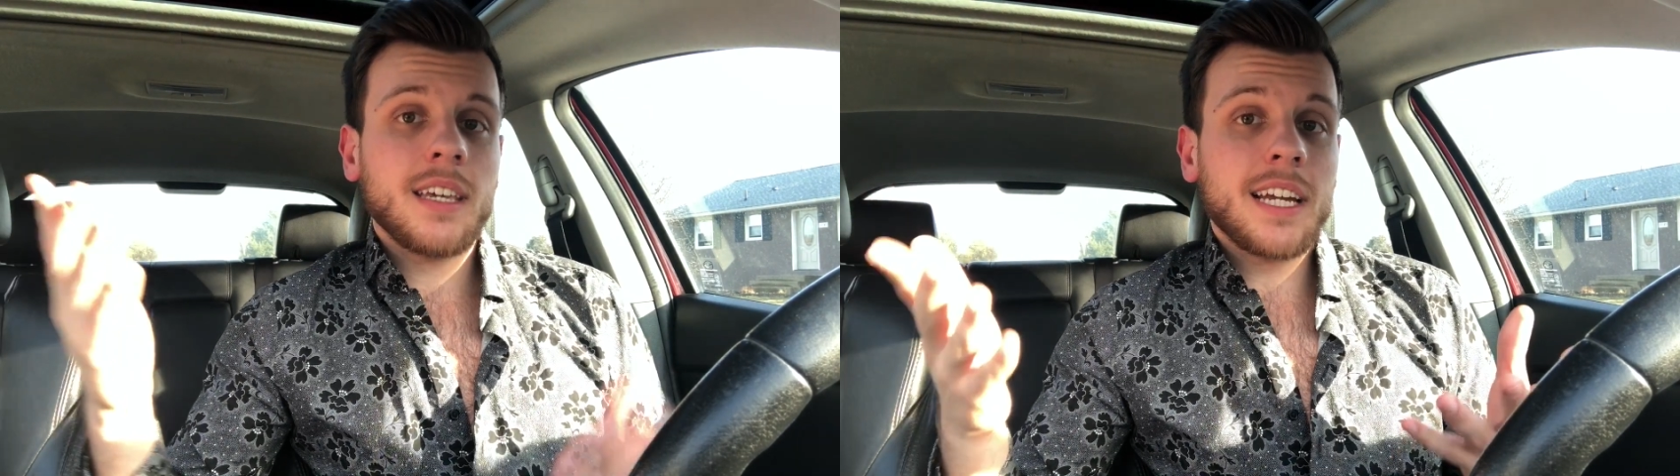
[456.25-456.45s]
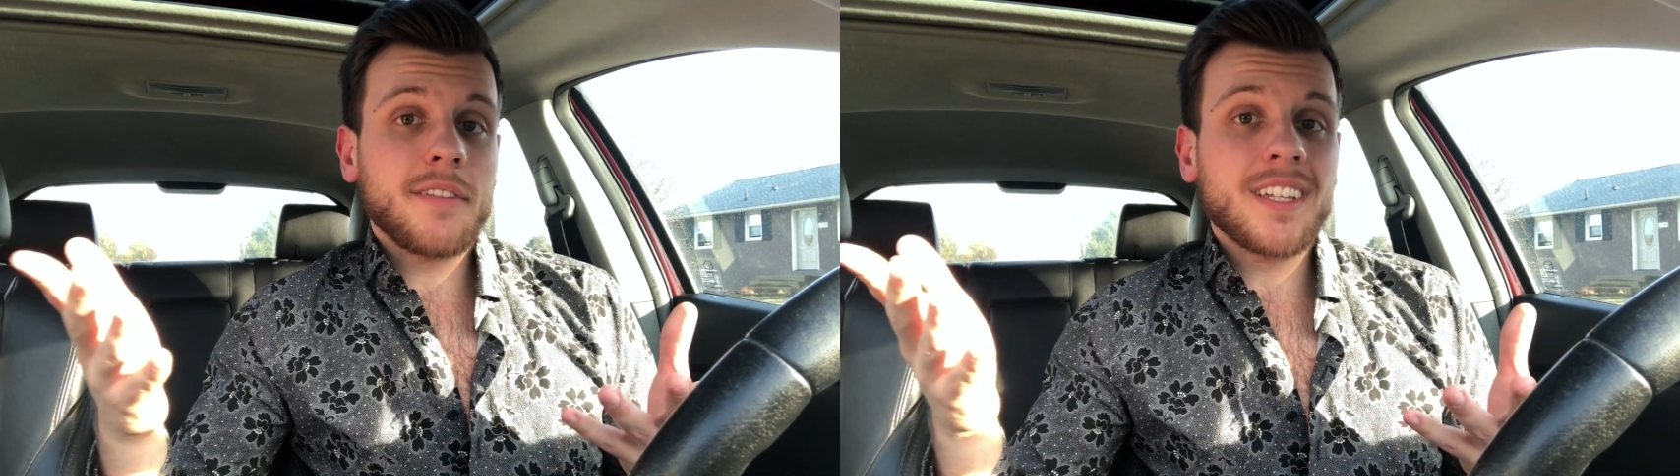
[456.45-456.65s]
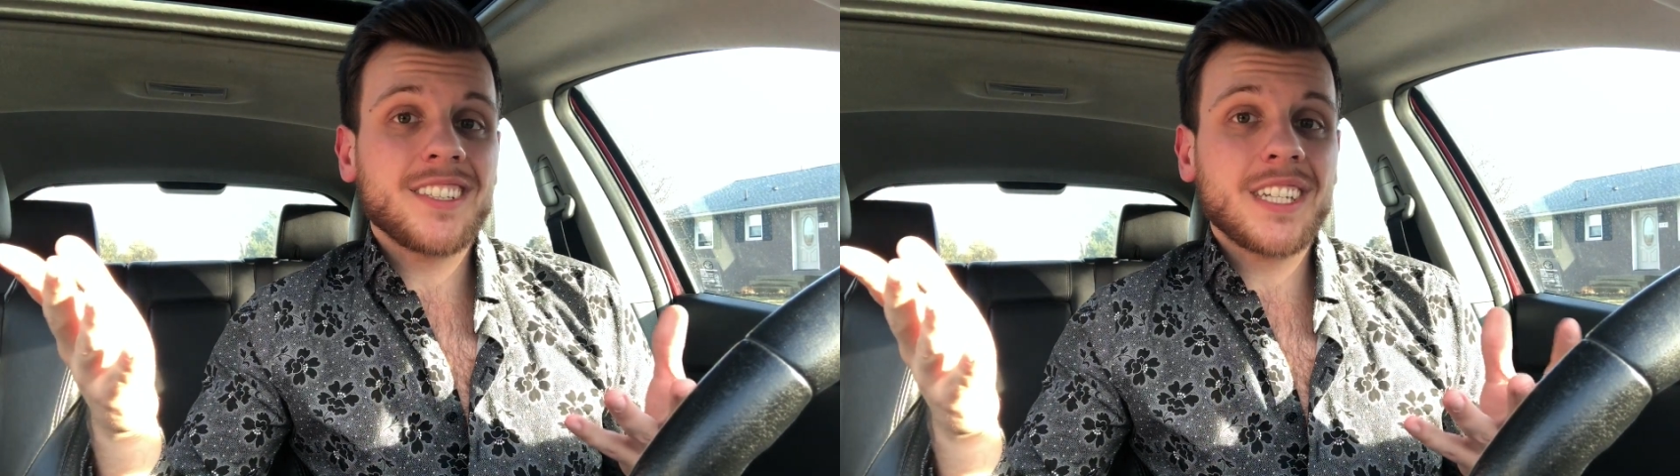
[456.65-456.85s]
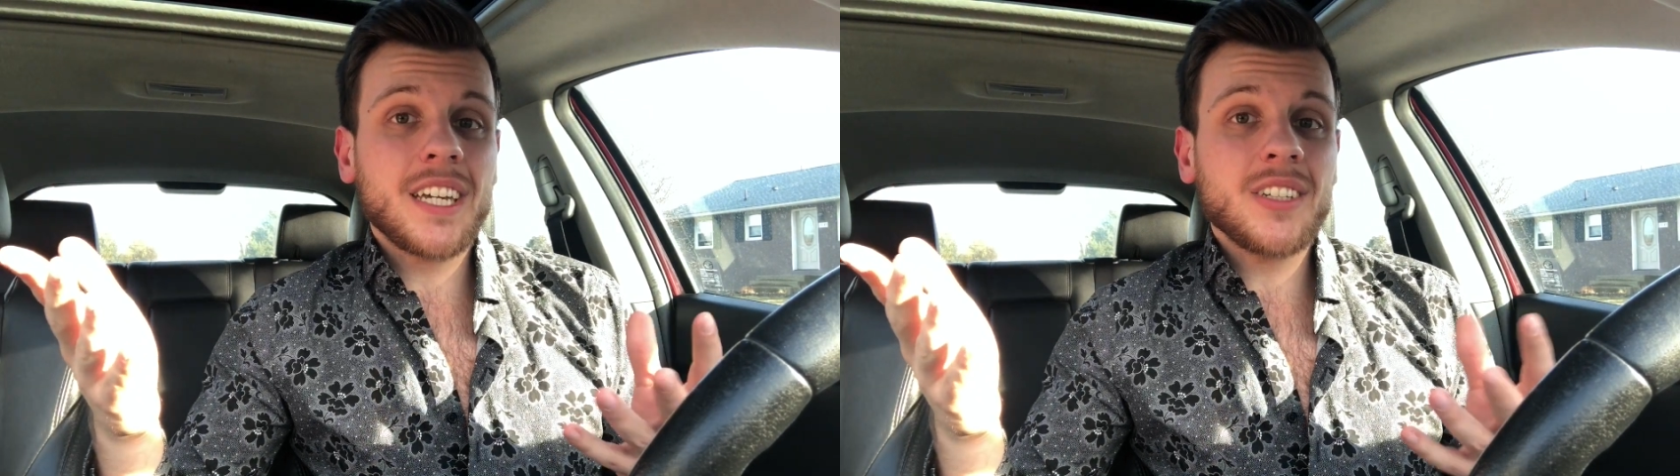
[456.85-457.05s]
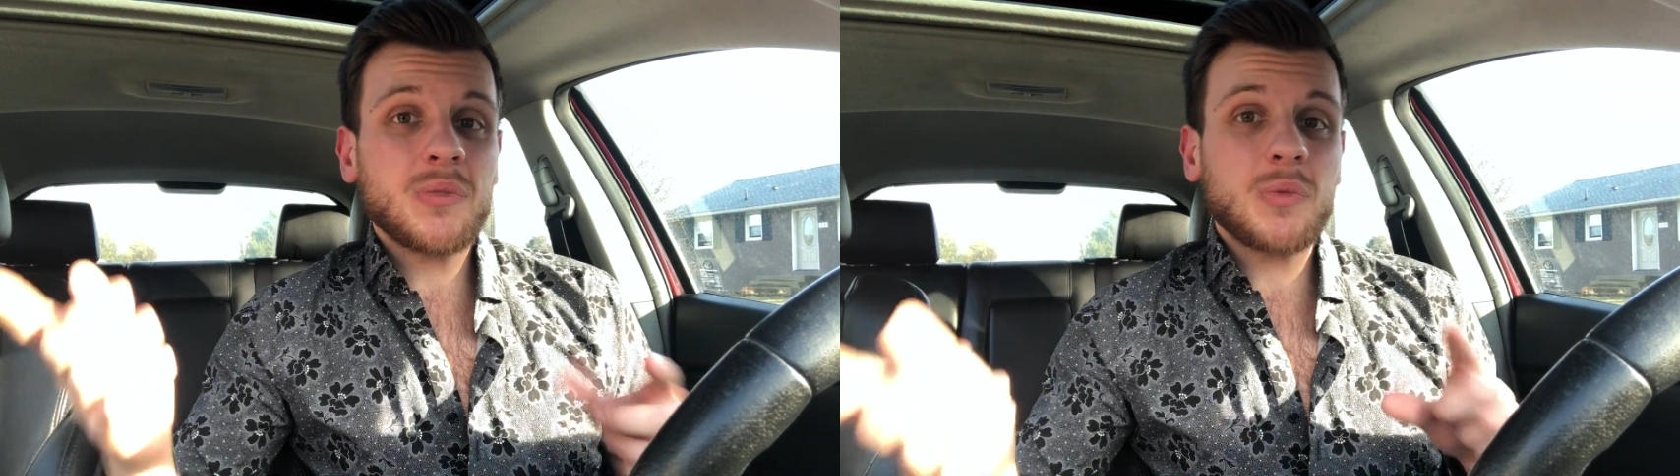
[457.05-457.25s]
And if that's the
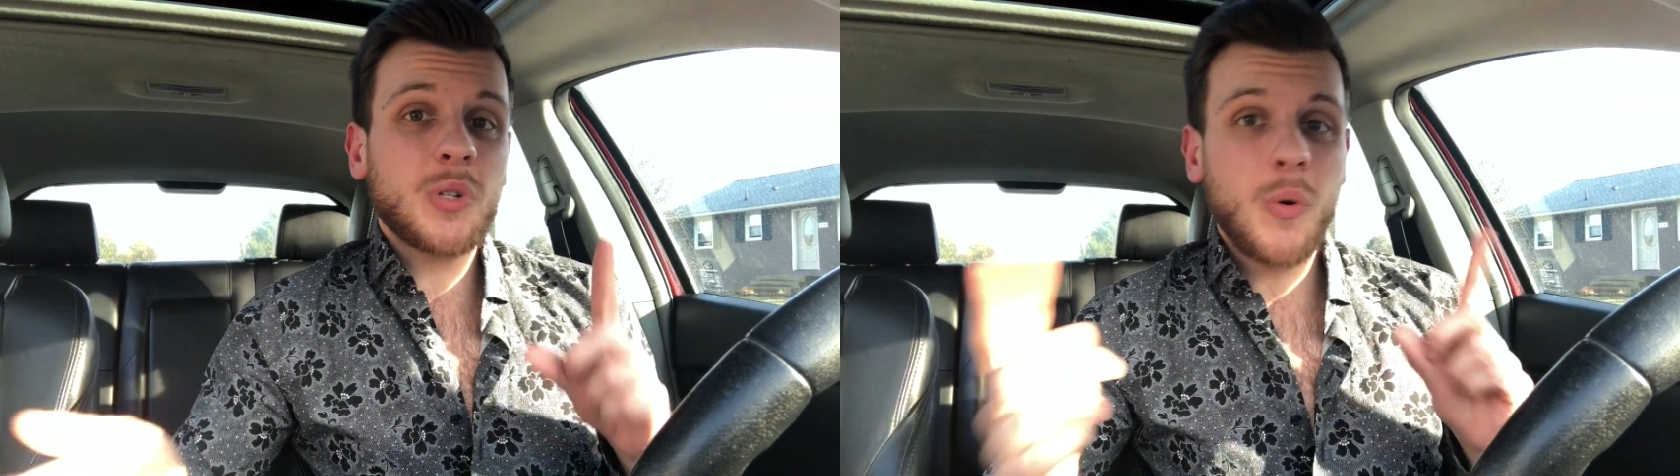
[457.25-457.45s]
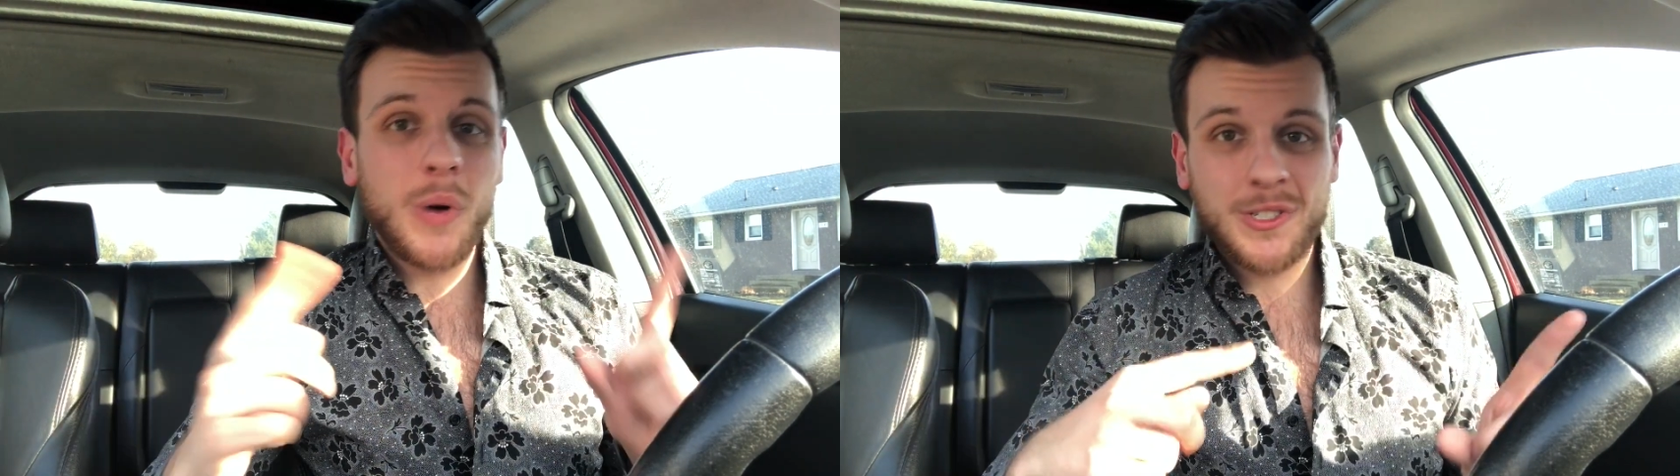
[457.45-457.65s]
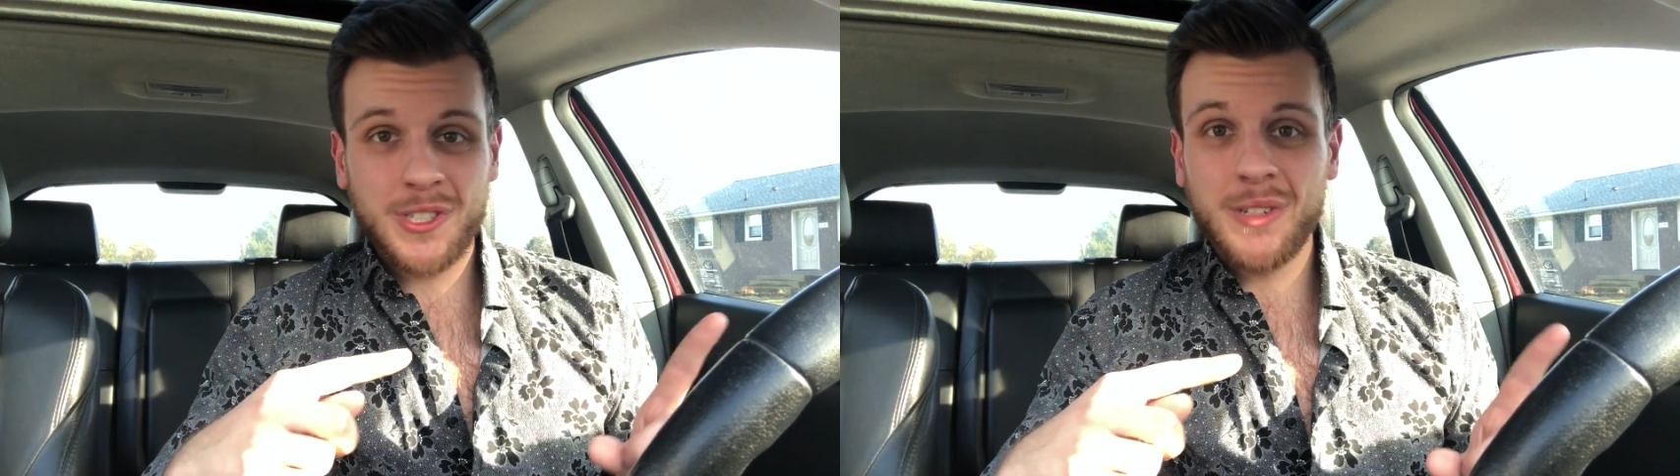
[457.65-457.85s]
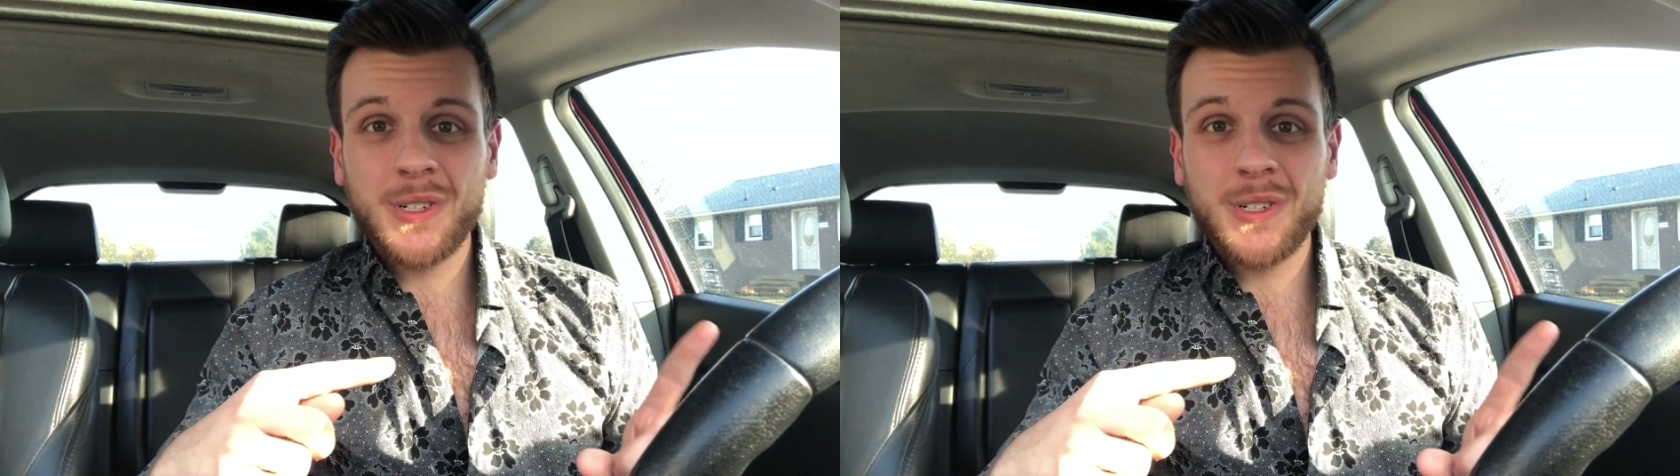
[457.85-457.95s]
case, go watch the